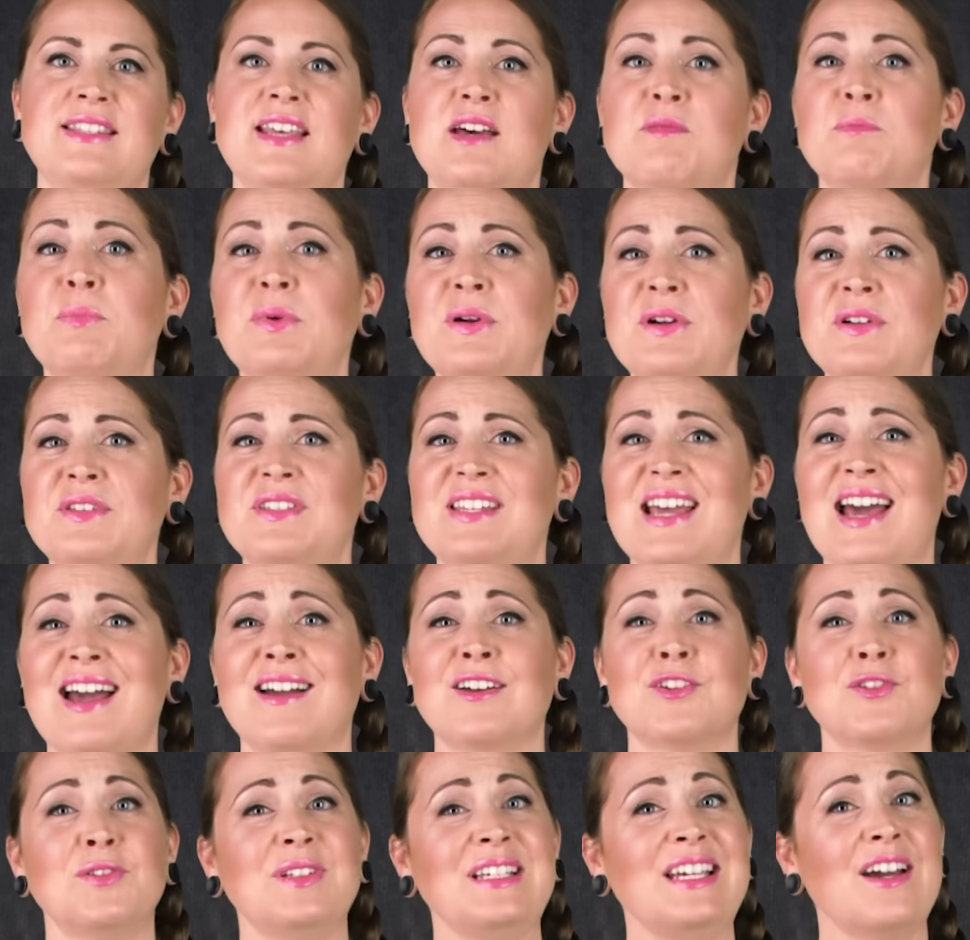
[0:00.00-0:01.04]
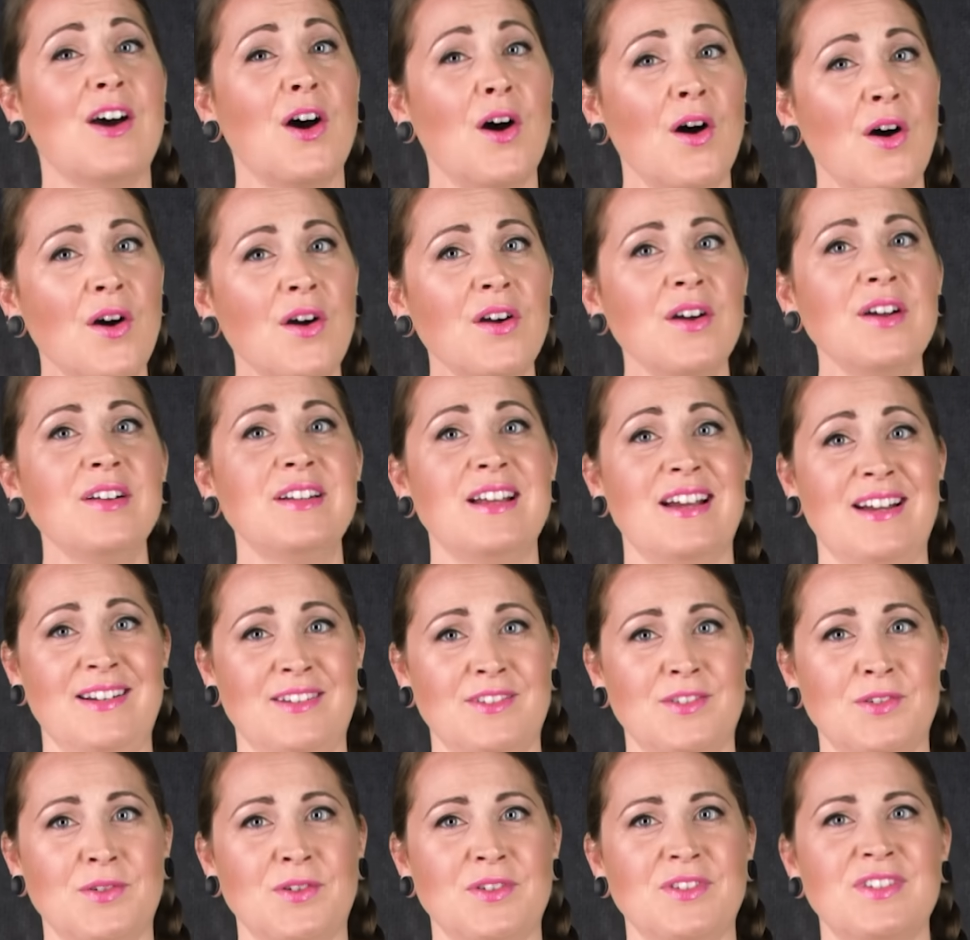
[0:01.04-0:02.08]
that birds actually are
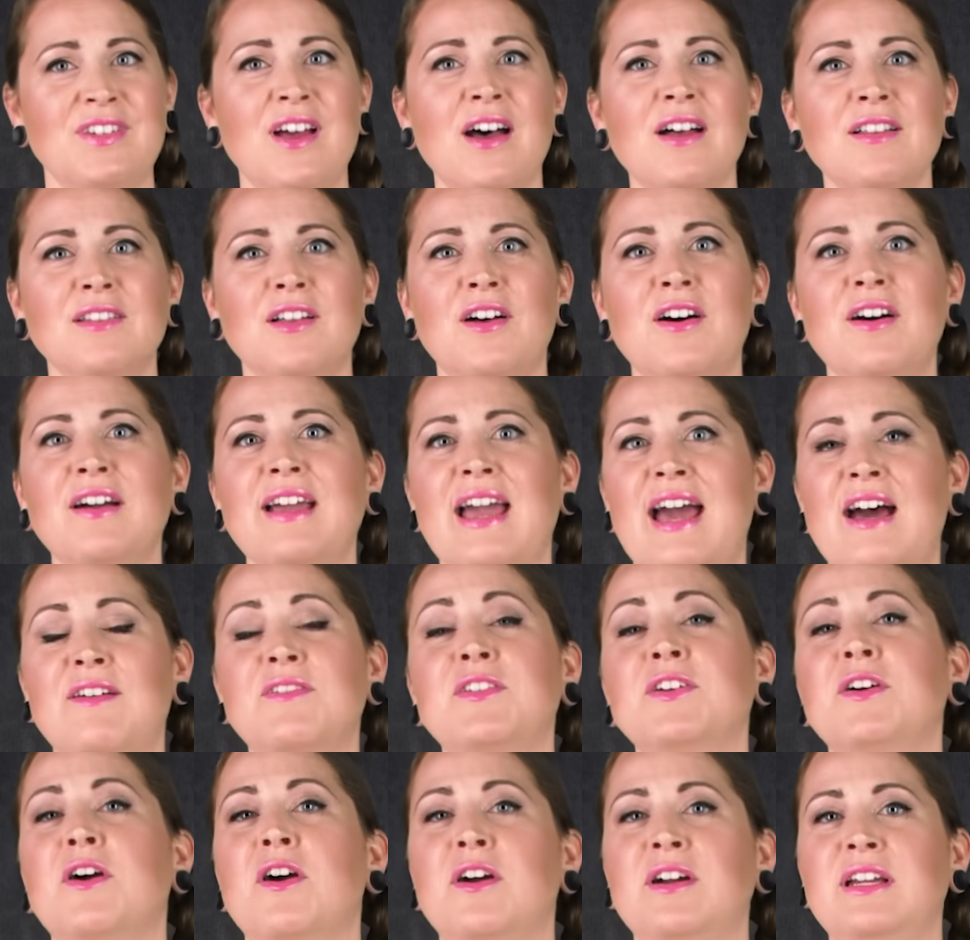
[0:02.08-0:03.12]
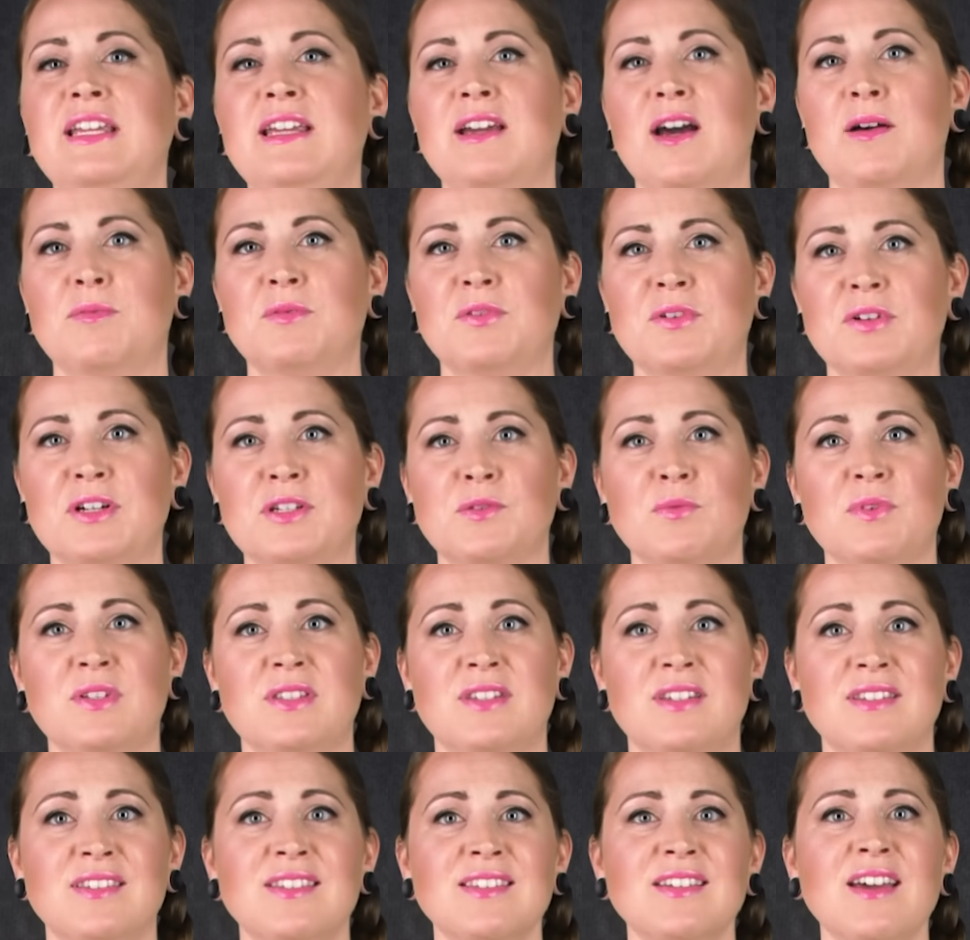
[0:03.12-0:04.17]
dinosaurs not long after Archaeopteryx was
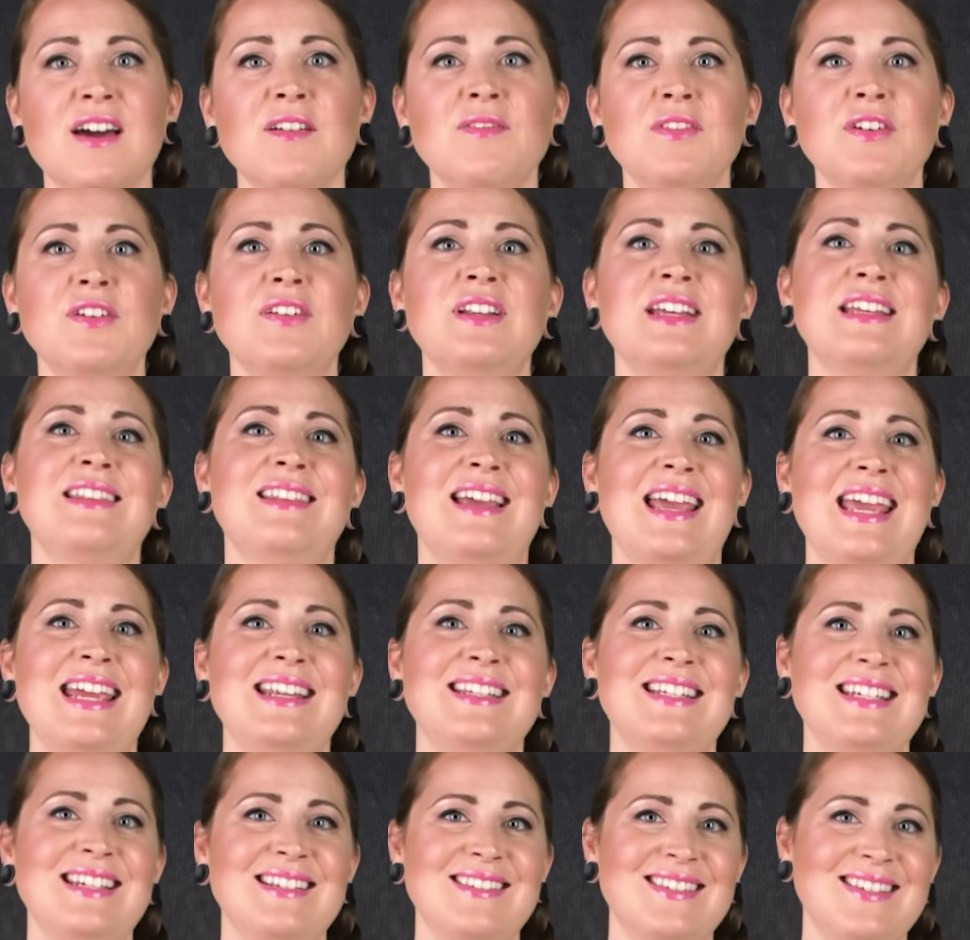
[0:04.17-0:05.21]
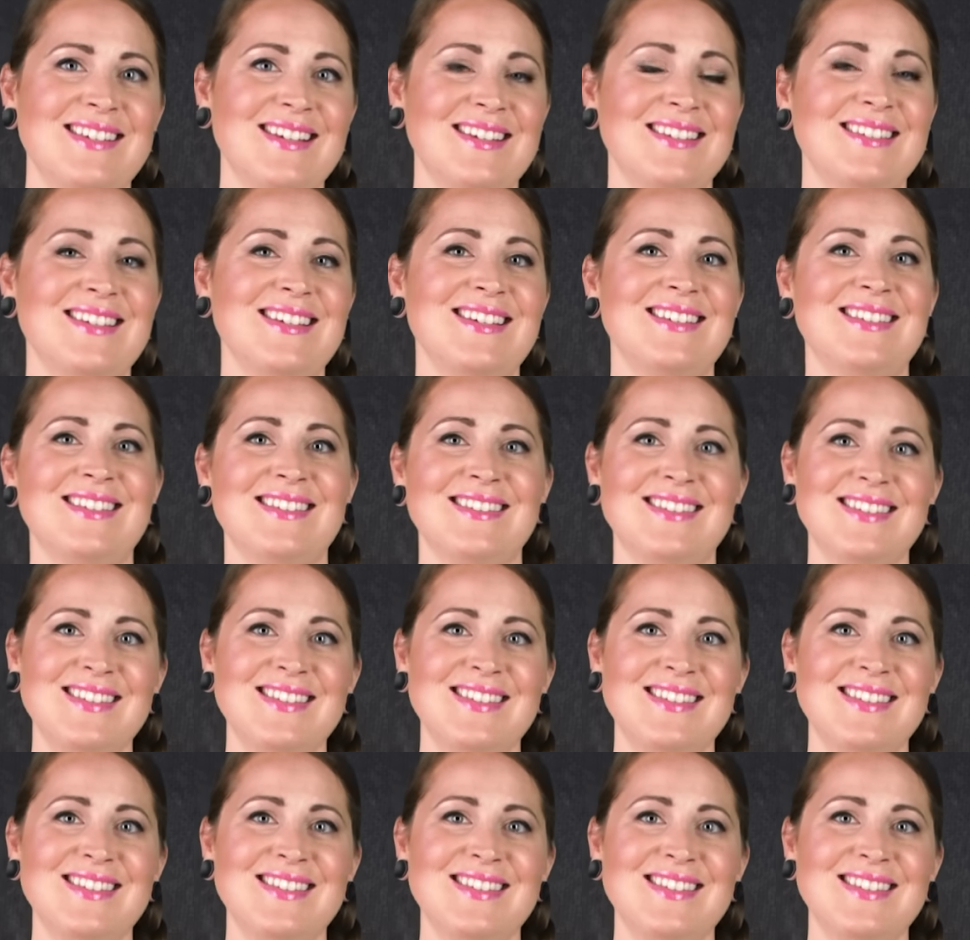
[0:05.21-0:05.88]
discovered in the eighteen sixties and